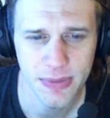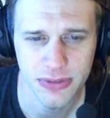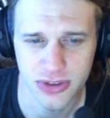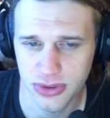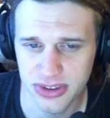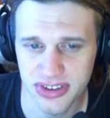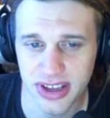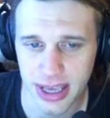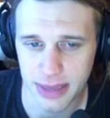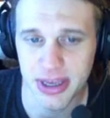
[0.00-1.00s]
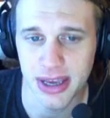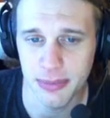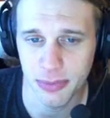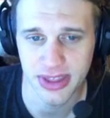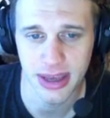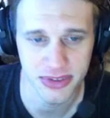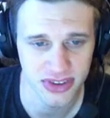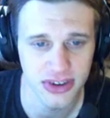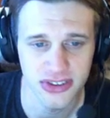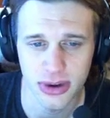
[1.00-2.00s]
so this is like AP amp with
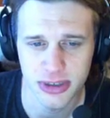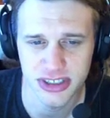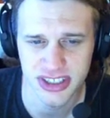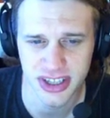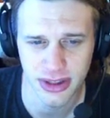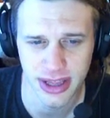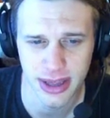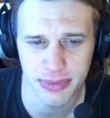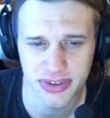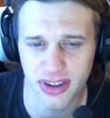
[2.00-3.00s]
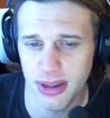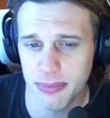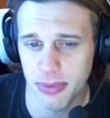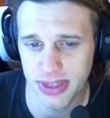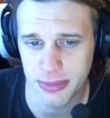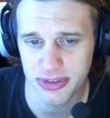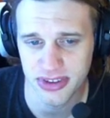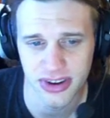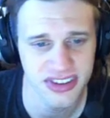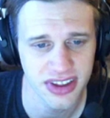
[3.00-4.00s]
Amazoness armor, skill amp with
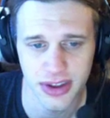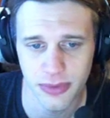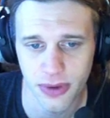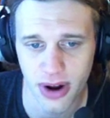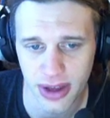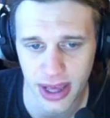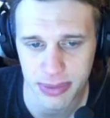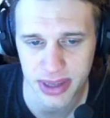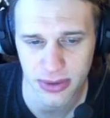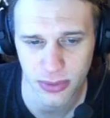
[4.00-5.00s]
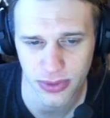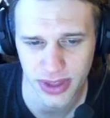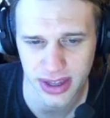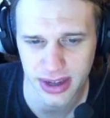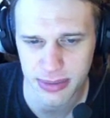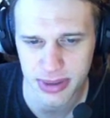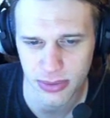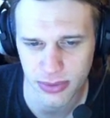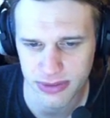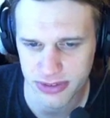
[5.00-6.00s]
Amazoness, and then raw AP only and AP
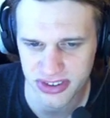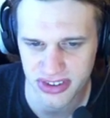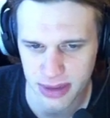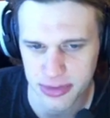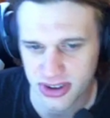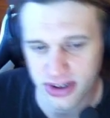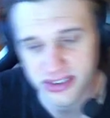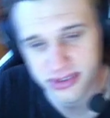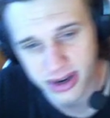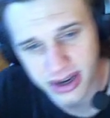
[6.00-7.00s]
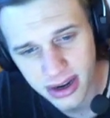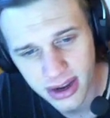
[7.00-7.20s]
only versus Amazoness, right?